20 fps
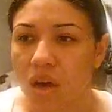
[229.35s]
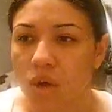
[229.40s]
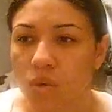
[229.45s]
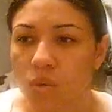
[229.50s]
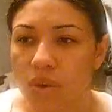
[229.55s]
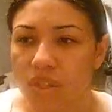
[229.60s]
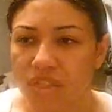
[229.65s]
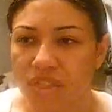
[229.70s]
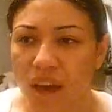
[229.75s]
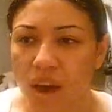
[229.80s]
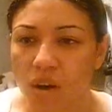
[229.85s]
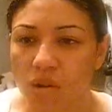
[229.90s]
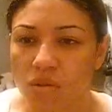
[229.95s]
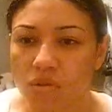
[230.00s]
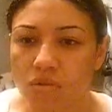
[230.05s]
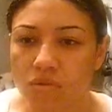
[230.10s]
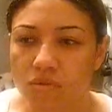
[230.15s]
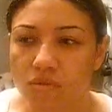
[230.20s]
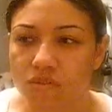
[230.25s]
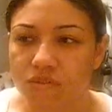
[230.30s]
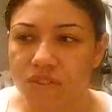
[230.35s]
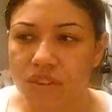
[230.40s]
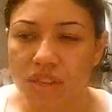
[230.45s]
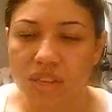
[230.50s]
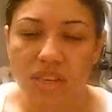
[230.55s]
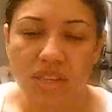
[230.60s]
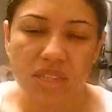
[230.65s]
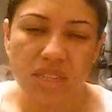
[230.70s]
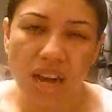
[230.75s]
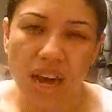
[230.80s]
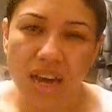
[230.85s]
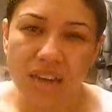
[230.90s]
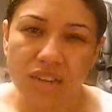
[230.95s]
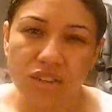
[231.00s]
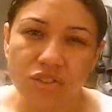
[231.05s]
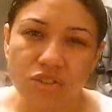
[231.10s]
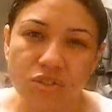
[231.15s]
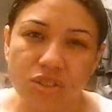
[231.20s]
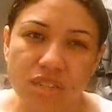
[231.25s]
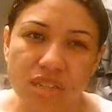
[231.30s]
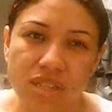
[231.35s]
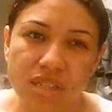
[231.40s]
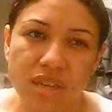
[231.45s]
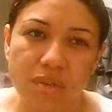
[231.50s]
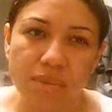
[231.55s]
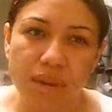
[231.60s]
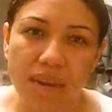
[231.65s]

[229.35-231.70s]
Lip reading: without feeling tired or anything,